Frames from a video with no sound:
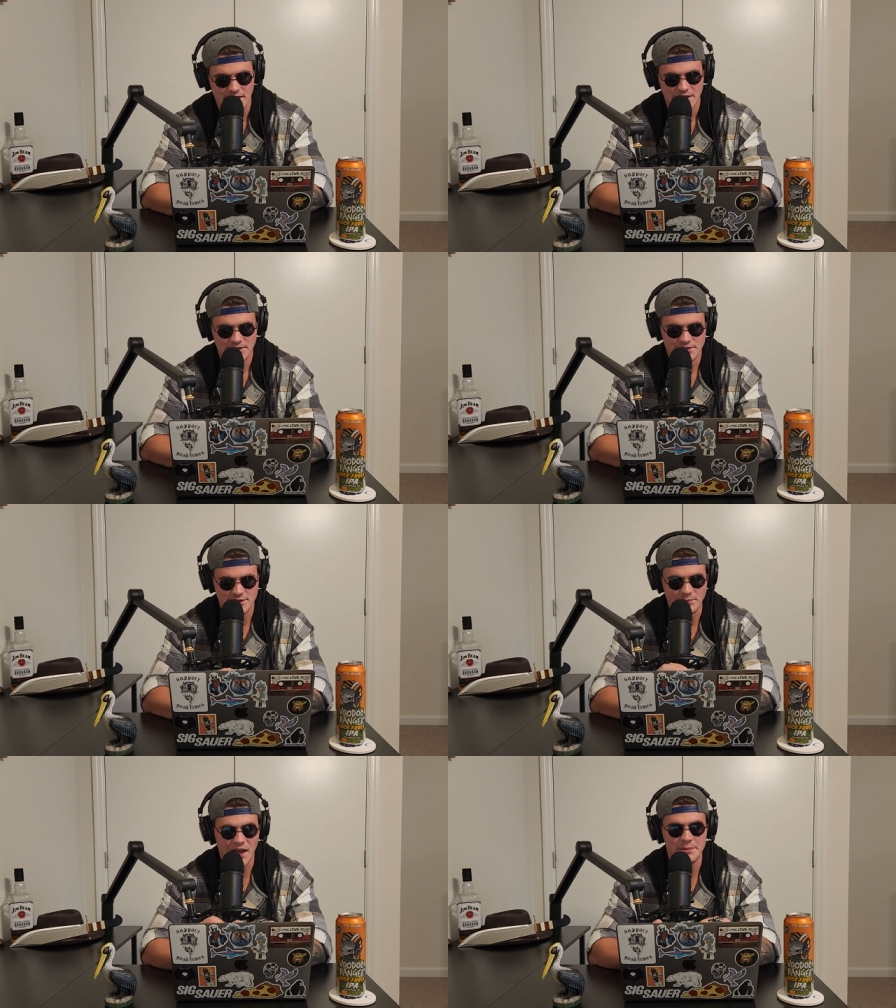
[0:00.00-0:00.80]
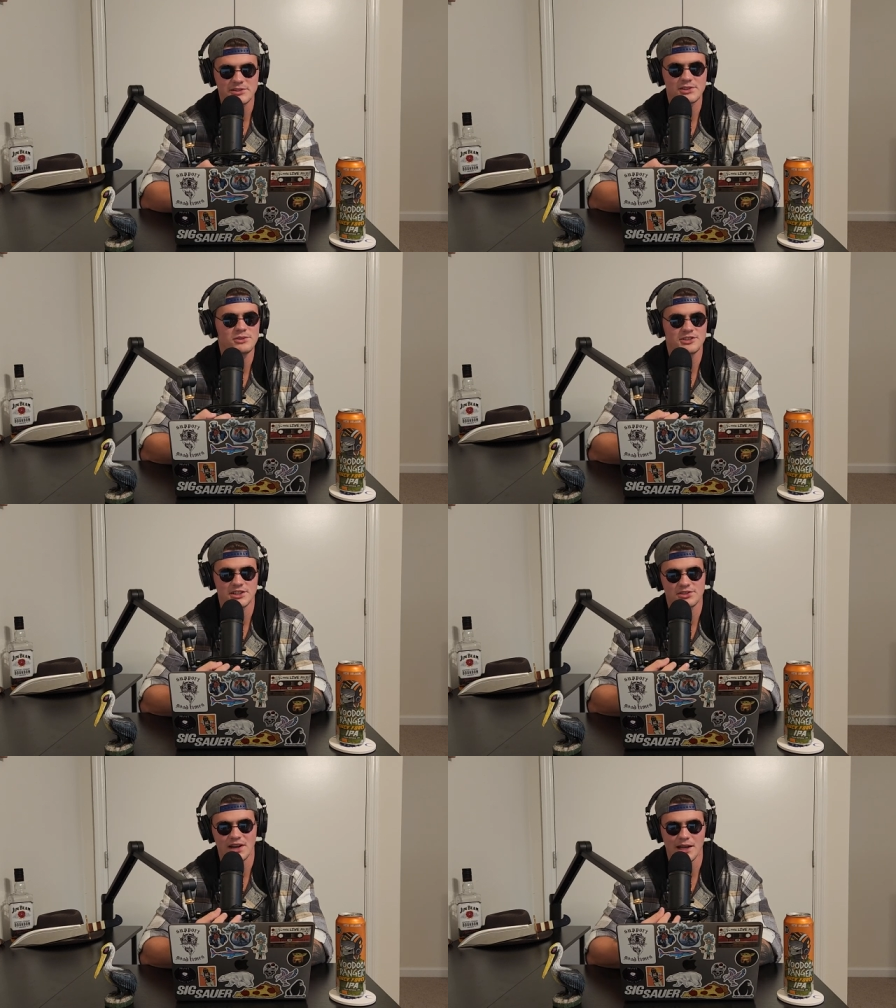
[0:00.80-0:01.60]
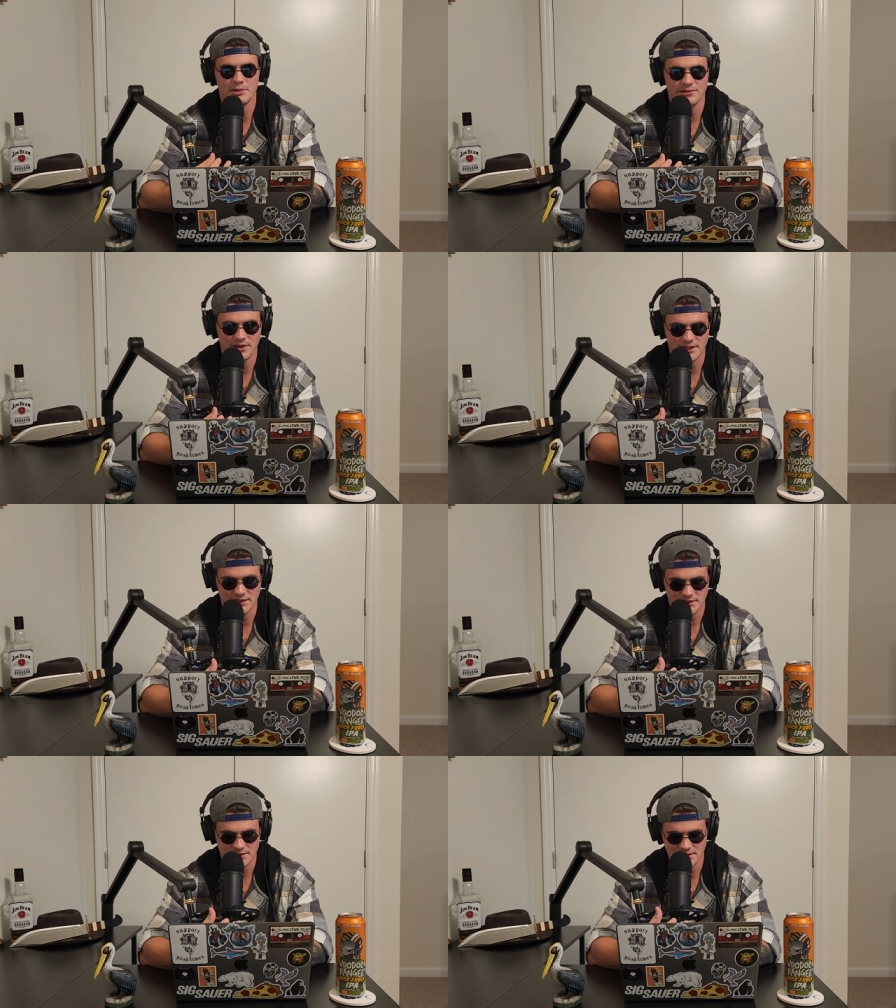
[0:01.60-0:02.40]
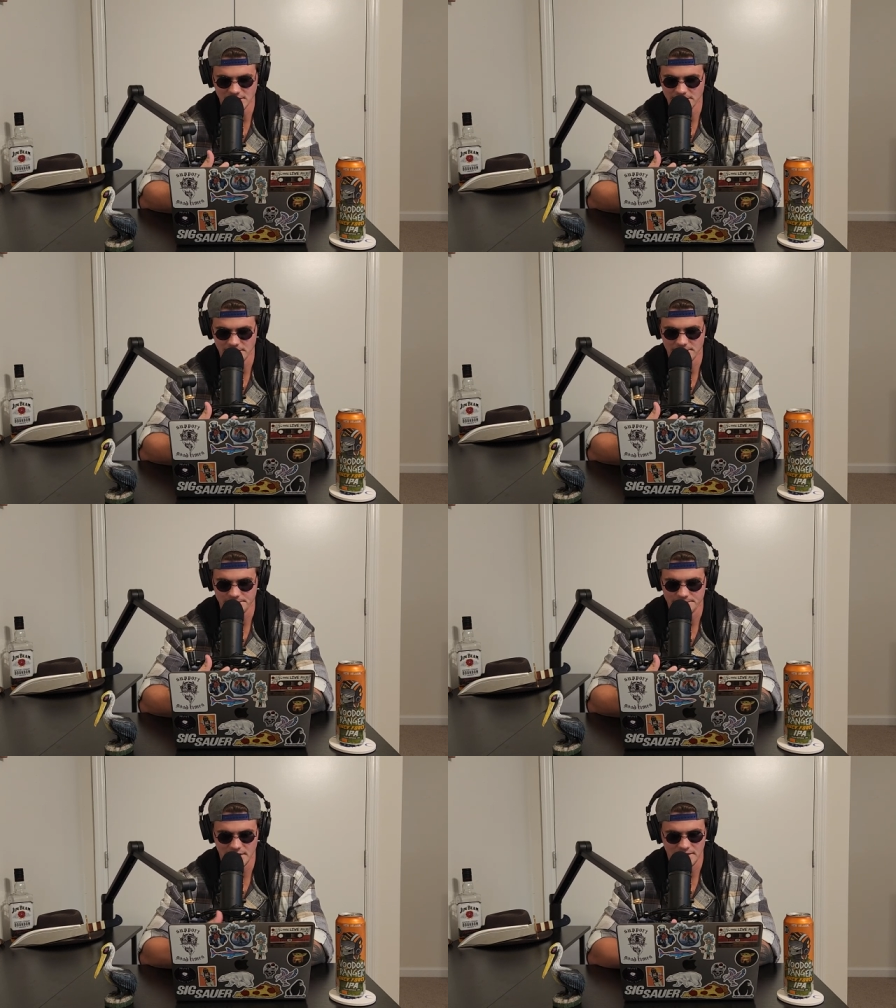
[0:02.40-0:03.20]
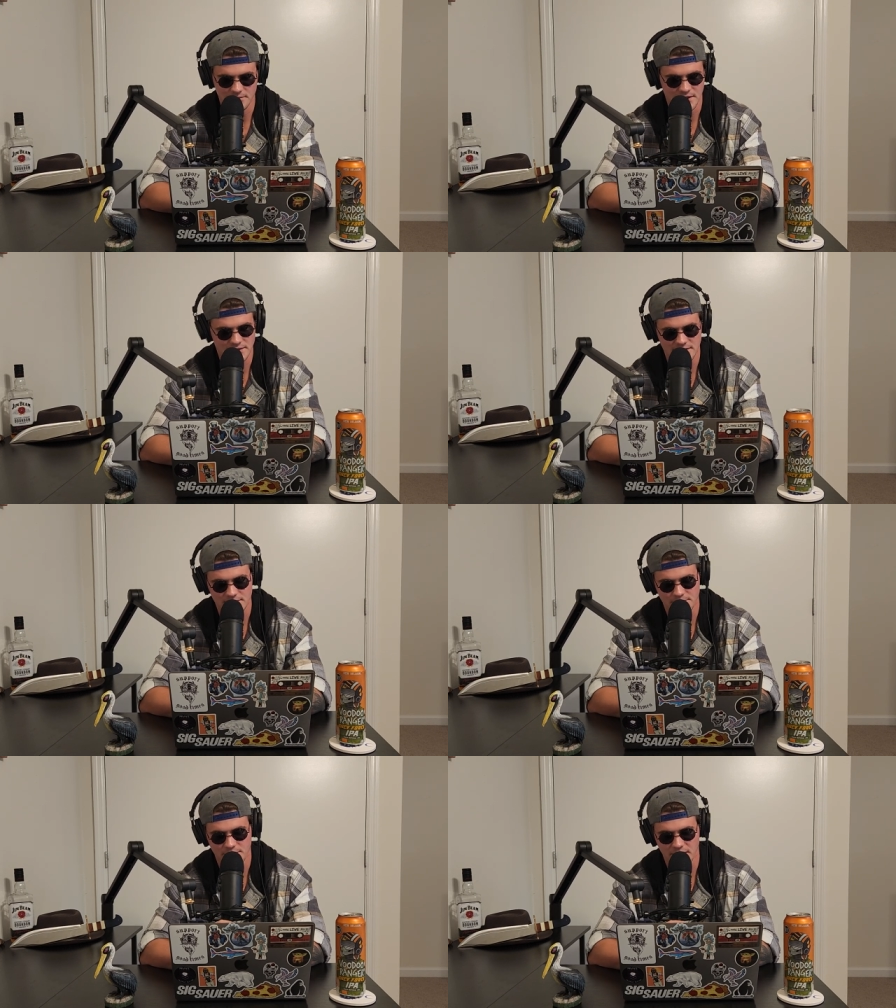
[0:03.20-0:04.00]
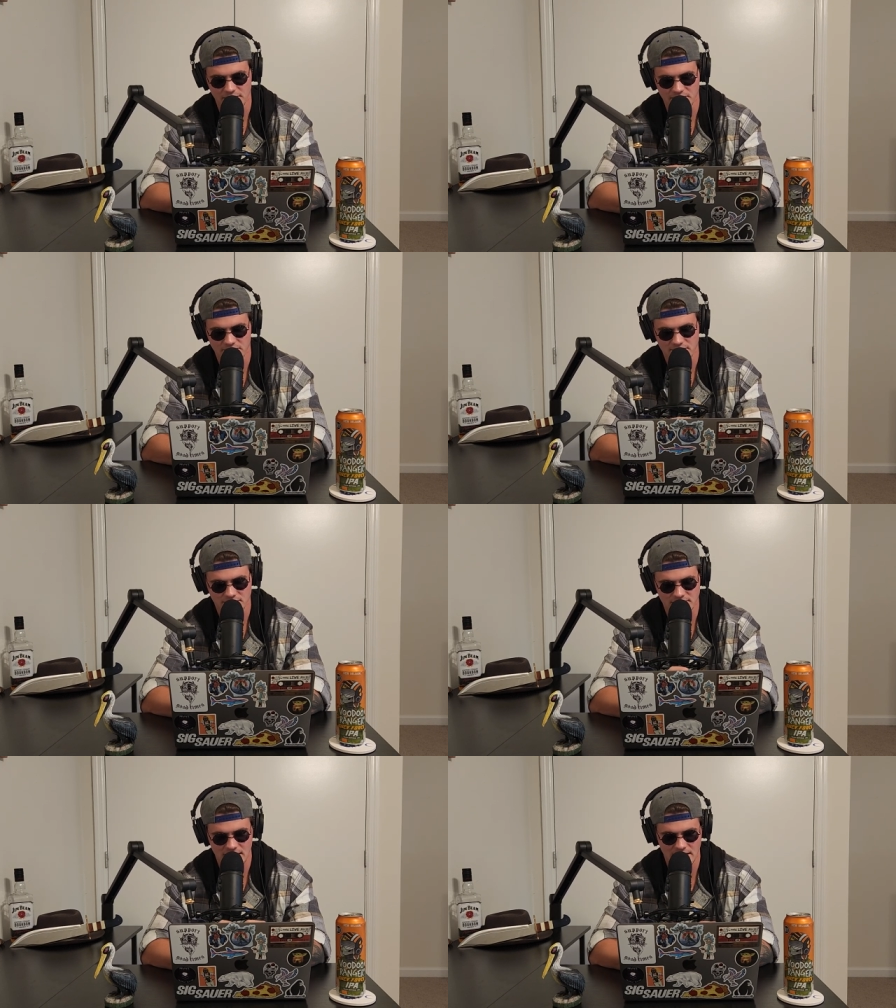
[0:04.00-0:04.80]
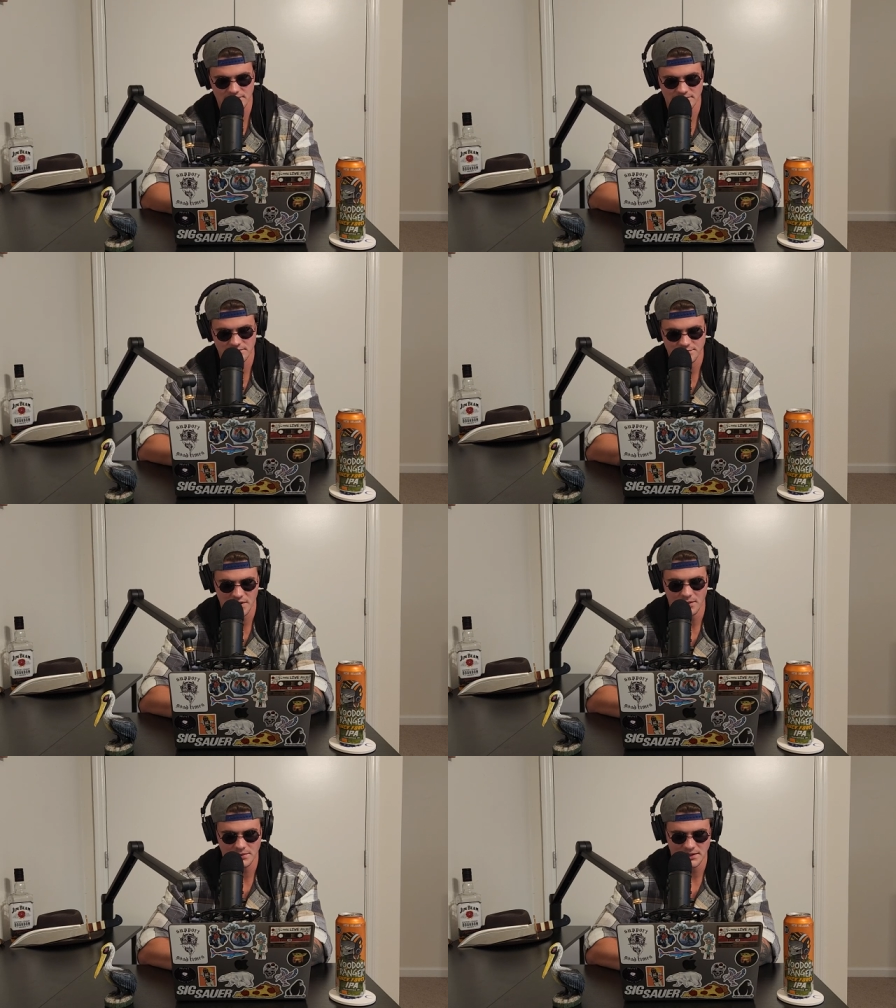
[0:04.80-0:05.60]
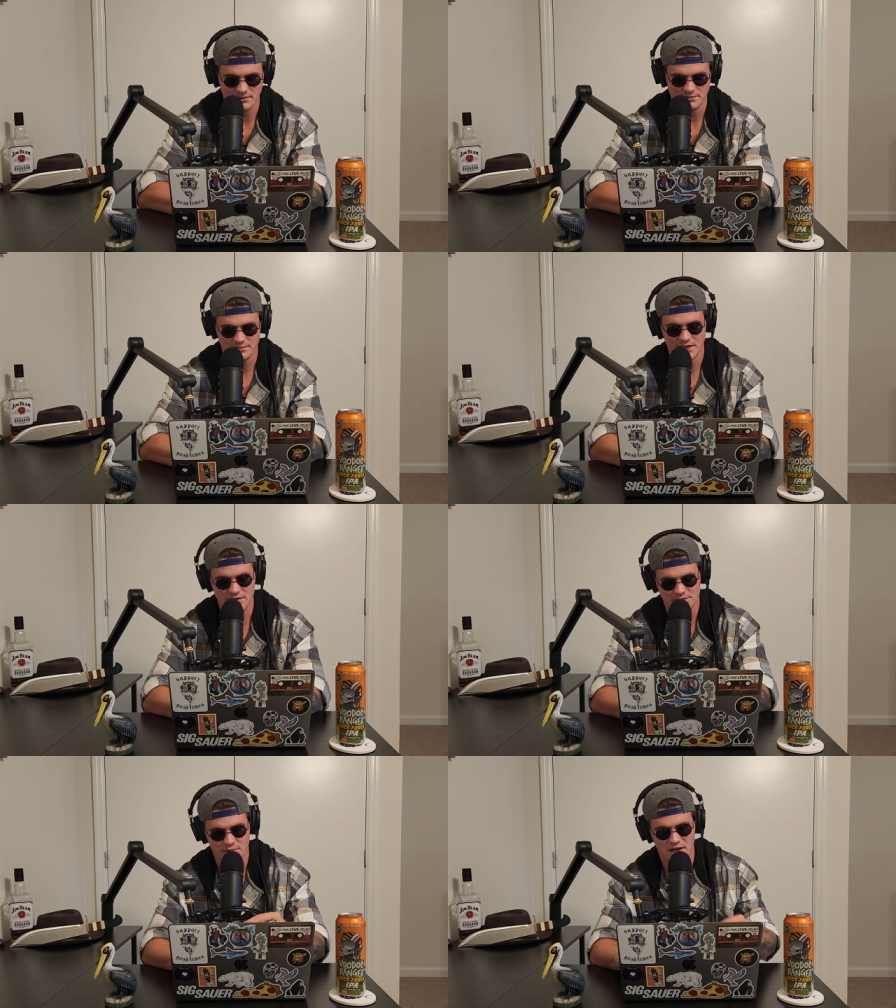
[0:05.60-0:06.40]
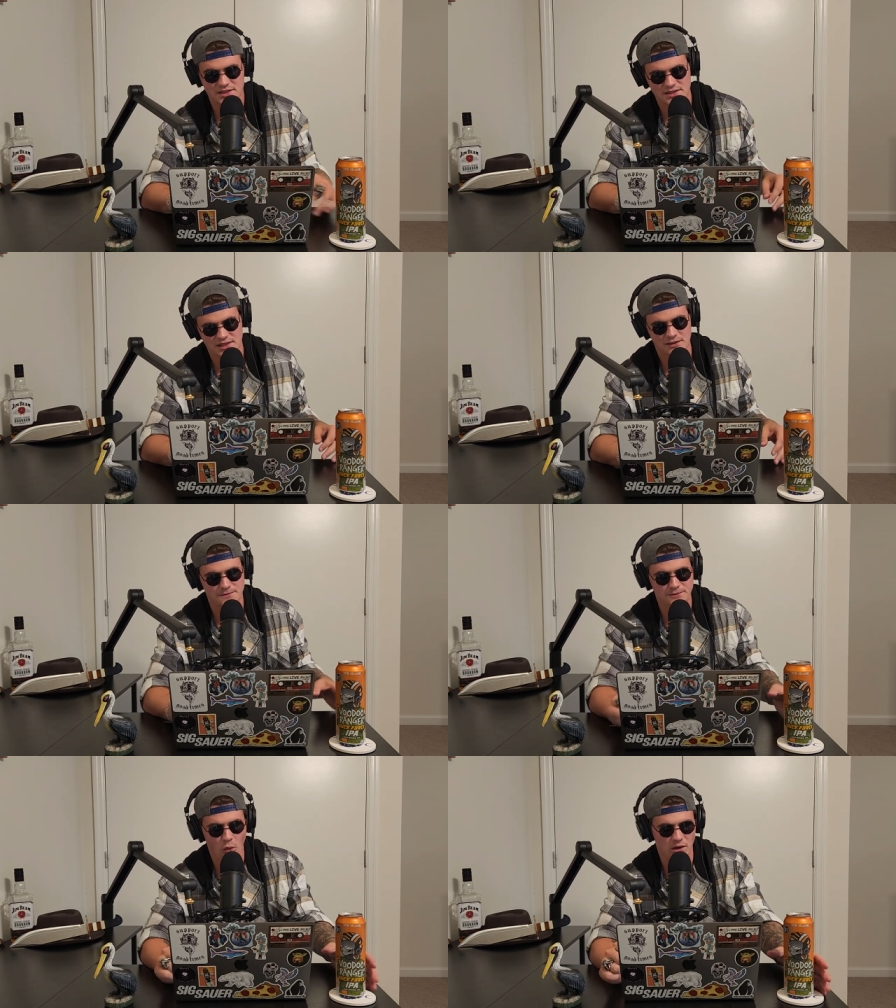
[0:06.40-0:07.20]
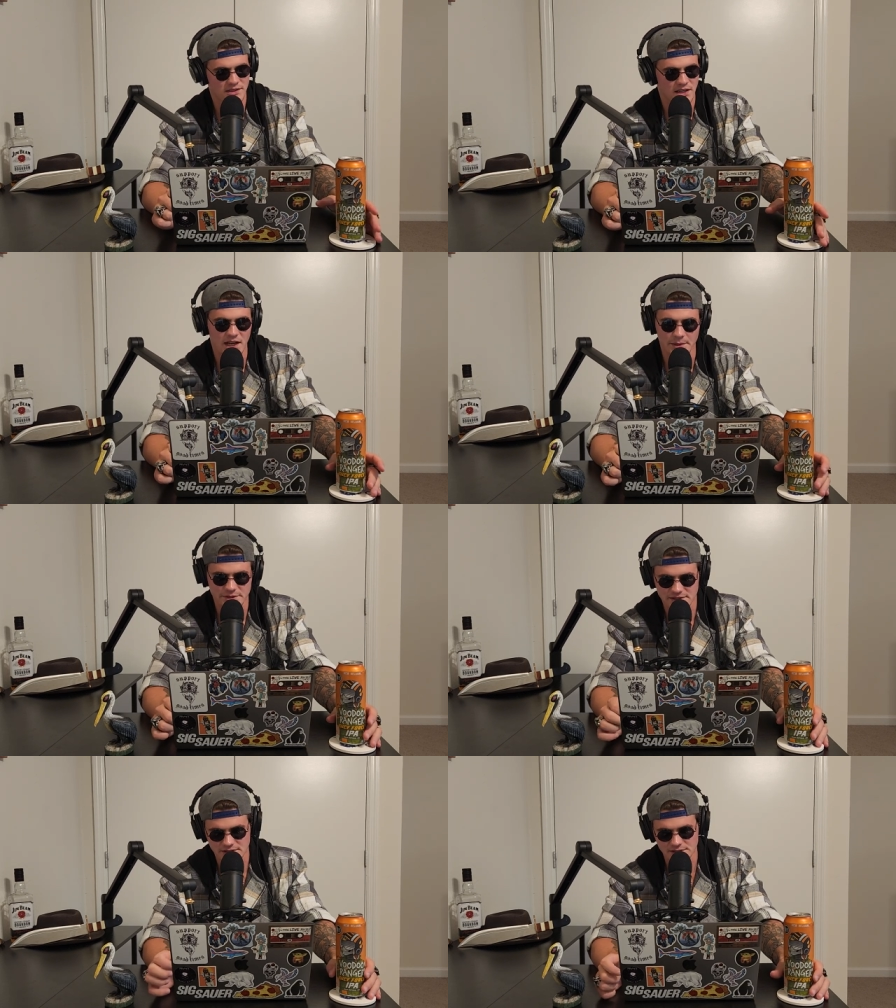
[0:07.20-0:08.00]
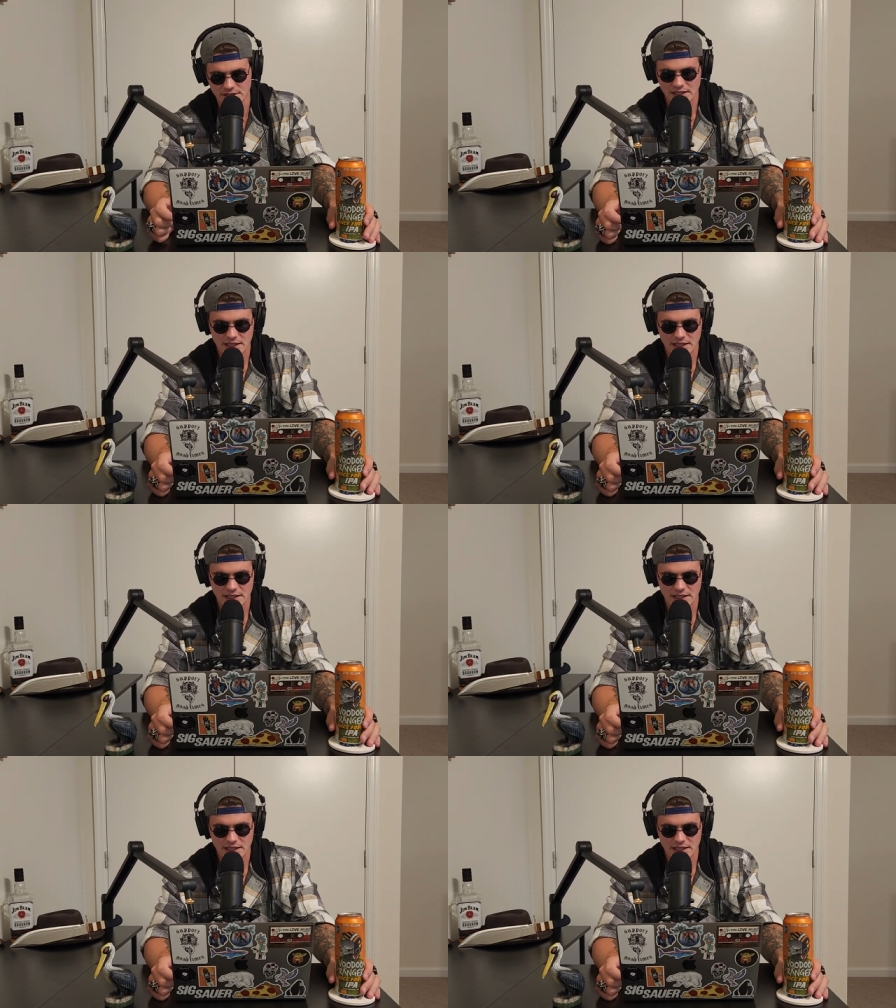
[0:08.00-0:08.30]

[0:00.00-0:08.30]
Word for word: Sometimes dudes just try to be funny over being romantic, but that probably, he's practiced like four times, dude.